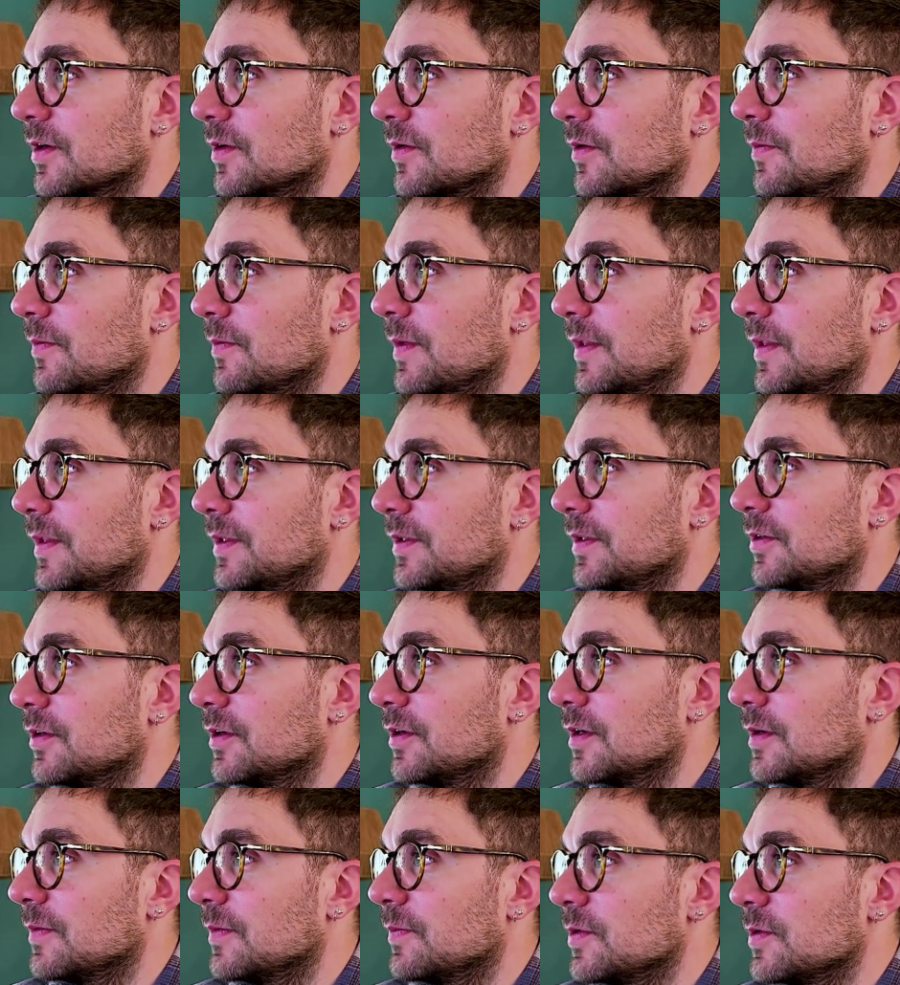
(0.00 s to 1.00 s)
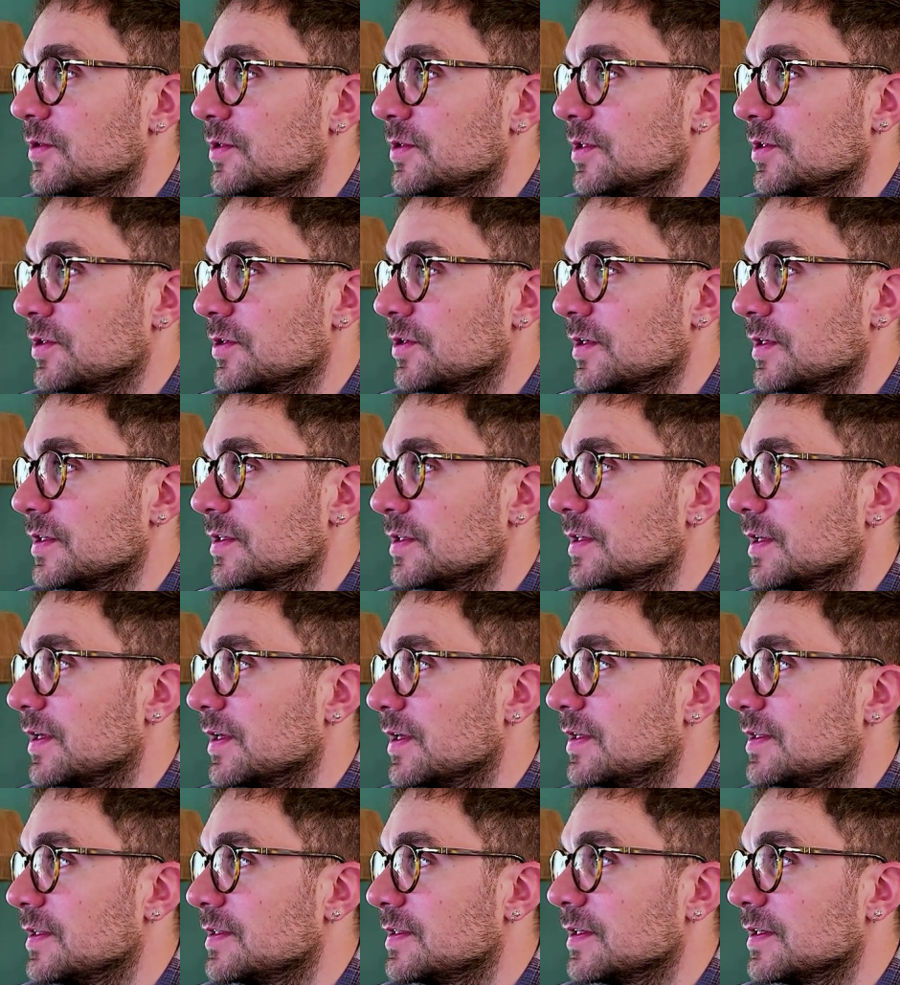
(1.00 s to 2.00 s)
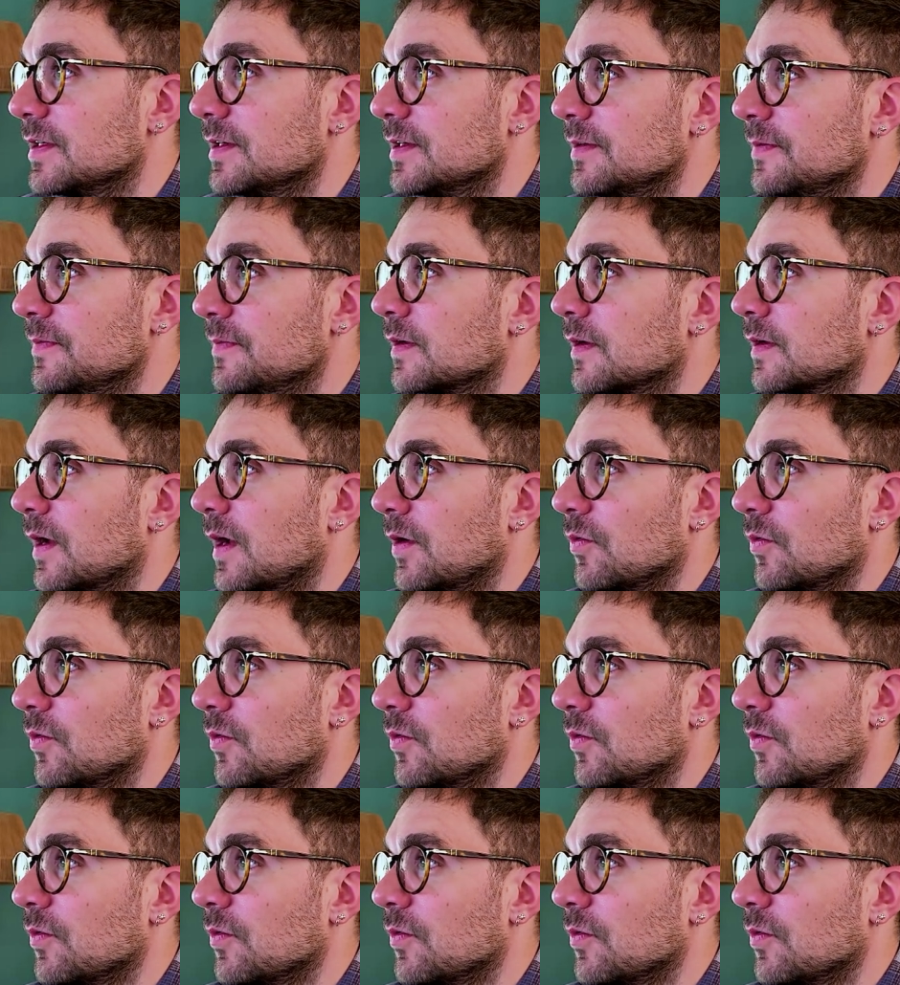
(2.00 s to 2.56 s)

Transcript: competitor position is 18,